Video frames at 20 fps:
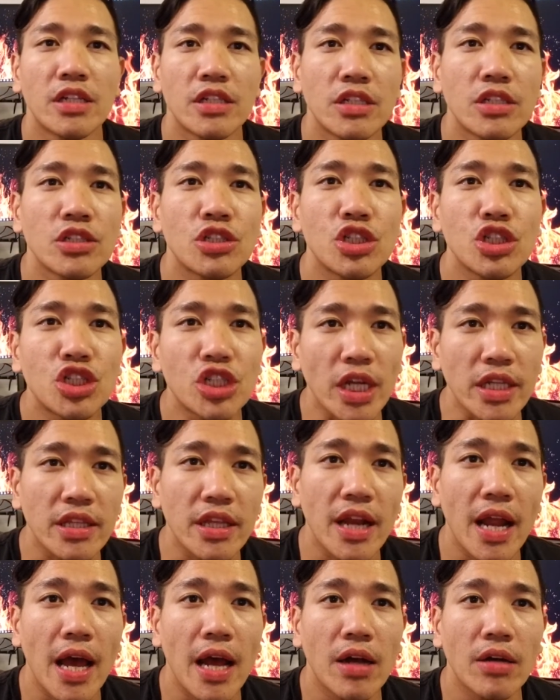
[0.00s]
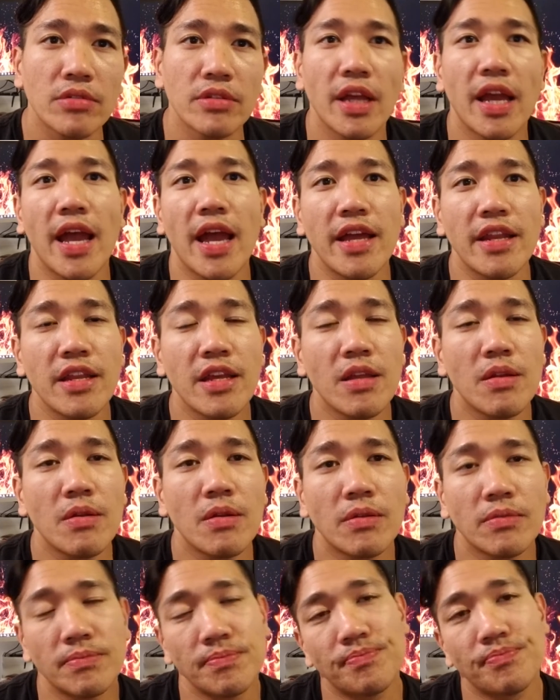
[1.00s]
She checked it out, and
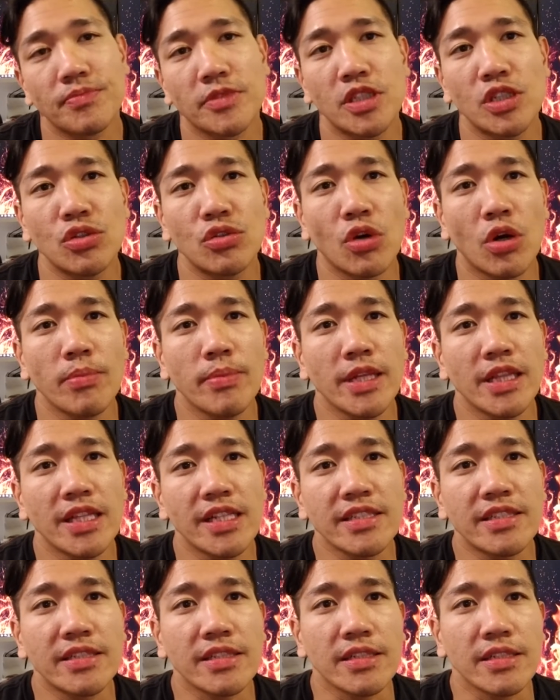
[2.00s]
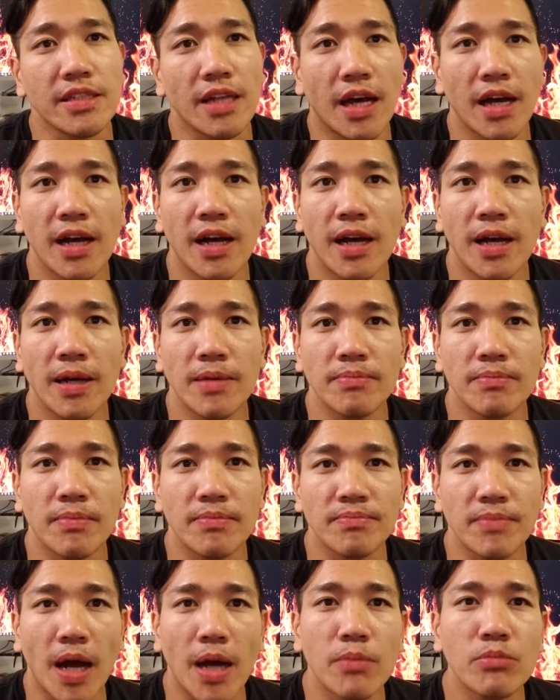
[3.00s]
then she told me, listen,
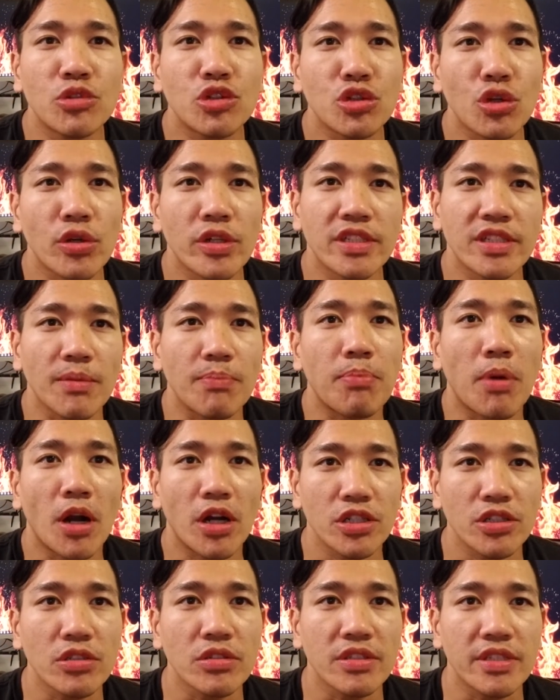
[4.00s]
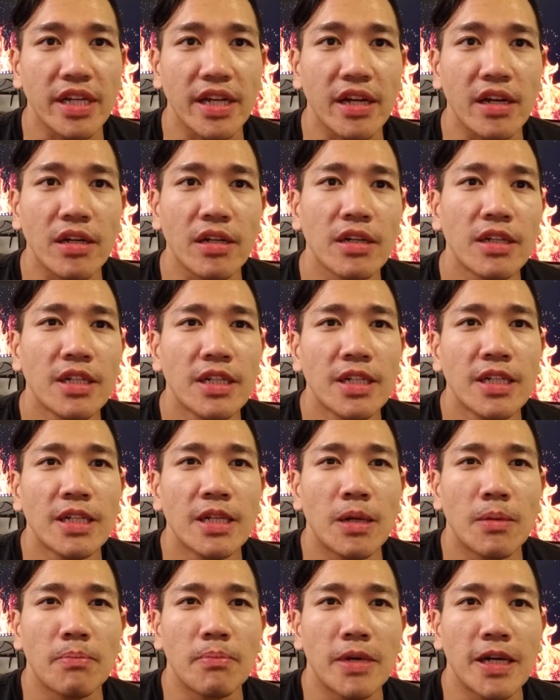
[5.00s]
um, I'm sure it's a partial tear,
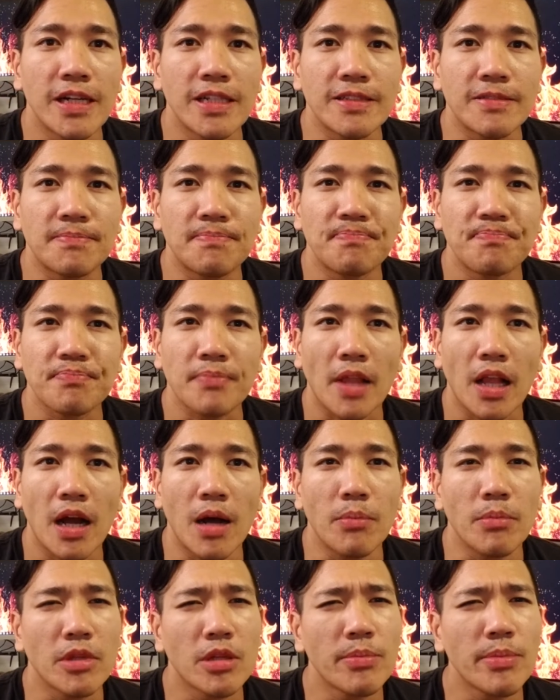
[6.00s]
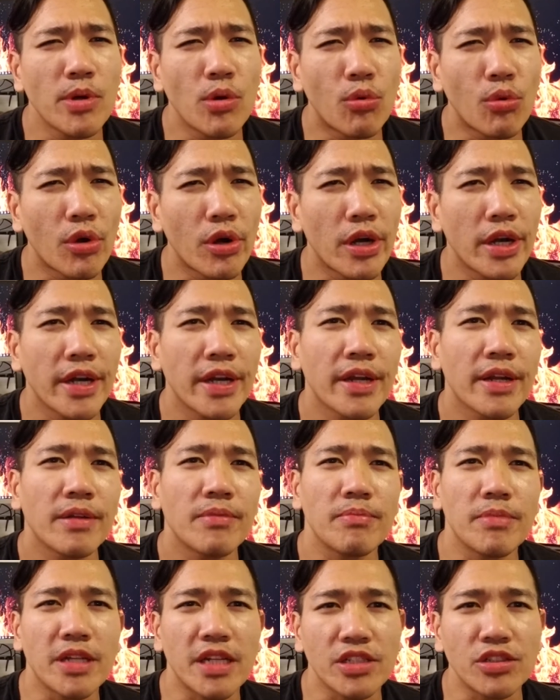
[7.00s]
but I'm a little bit
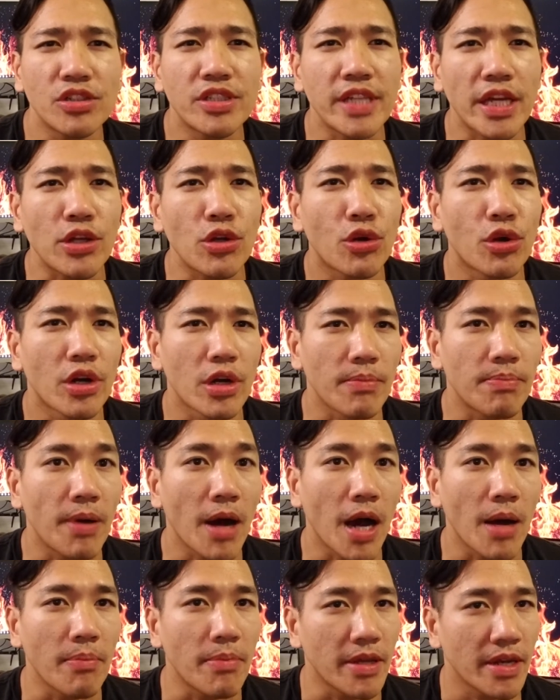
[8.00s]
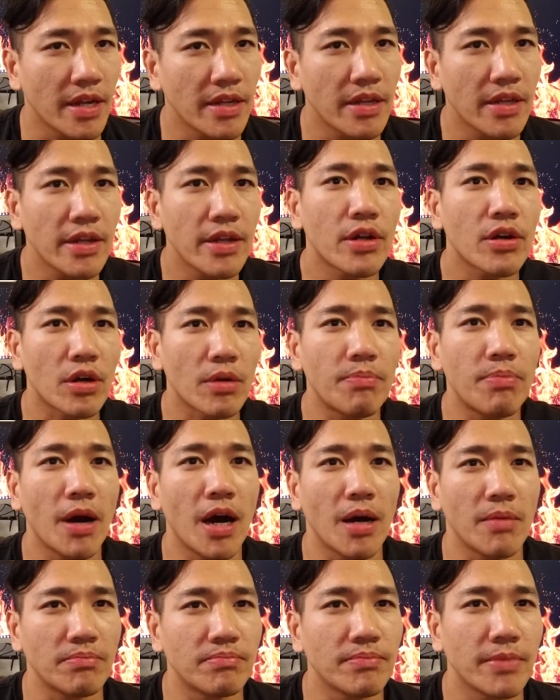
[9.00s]
worried because you said you heard a pop, and I did hear a
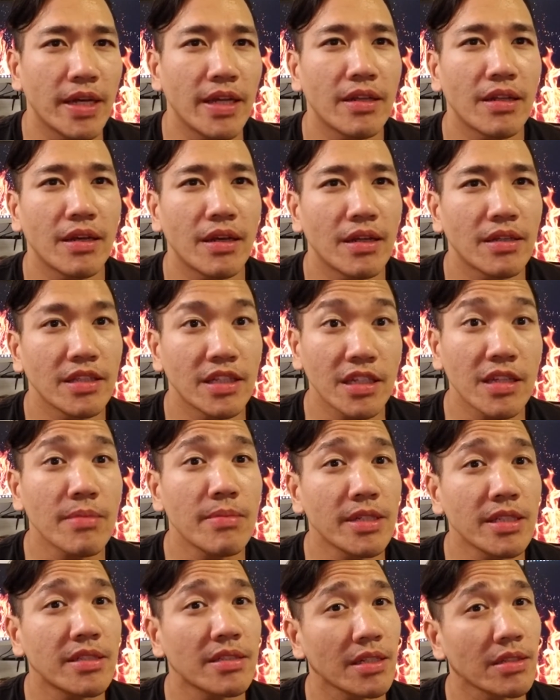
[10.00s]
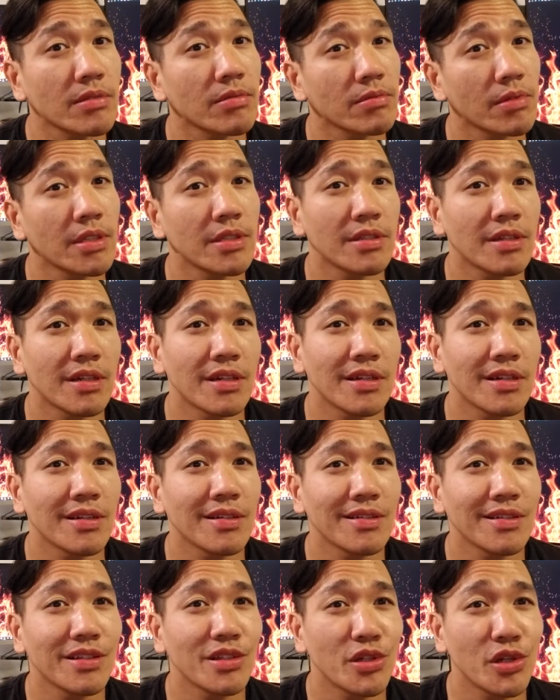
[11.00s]
pop. And uh, ligaments, that's what,
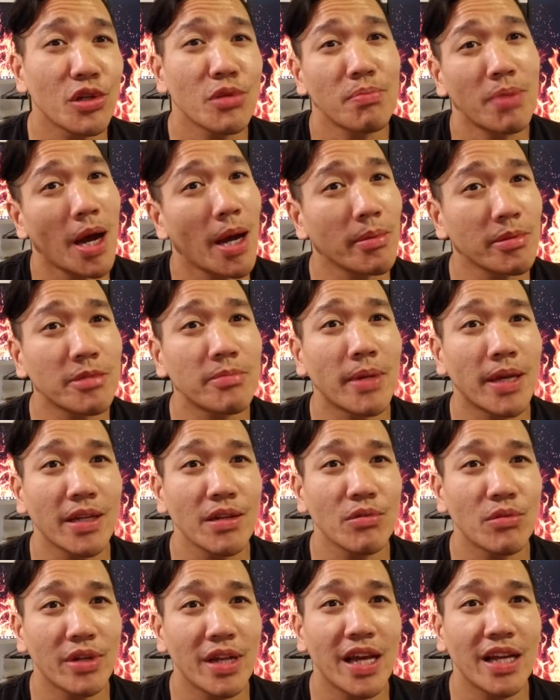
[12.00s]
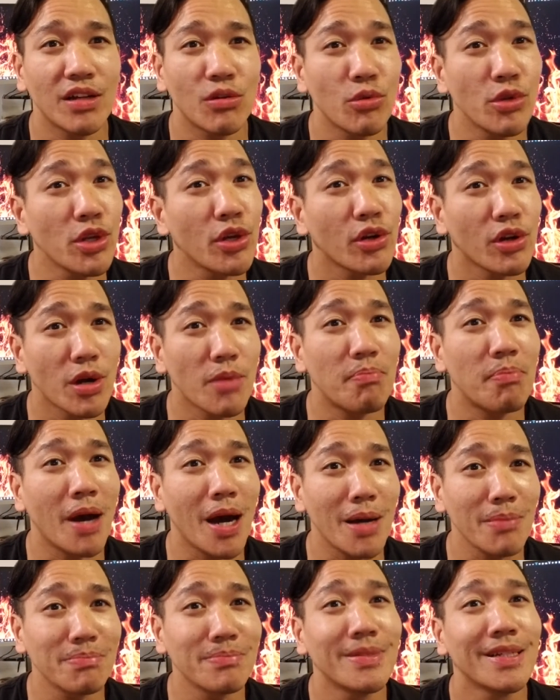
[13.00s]
uh, you hear pops, man. When that, when you hear a
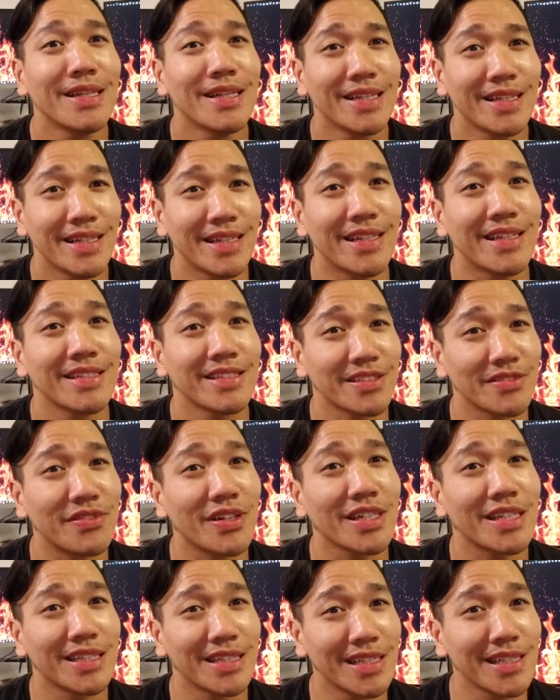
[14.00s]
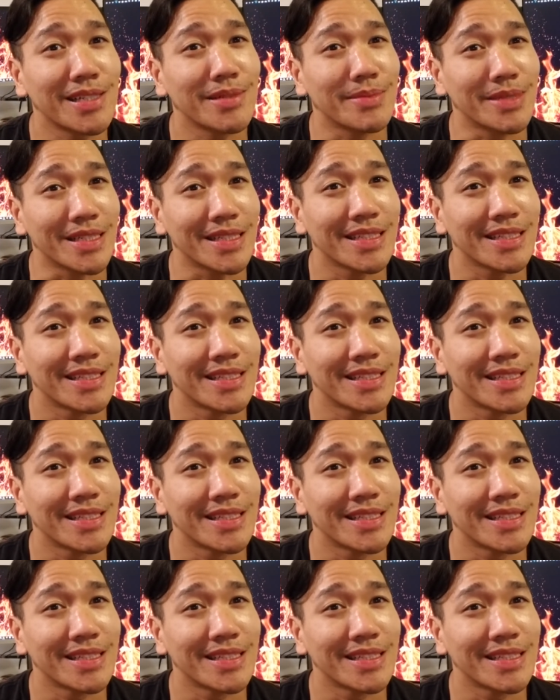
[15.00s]
pop, it's a fucking ligament,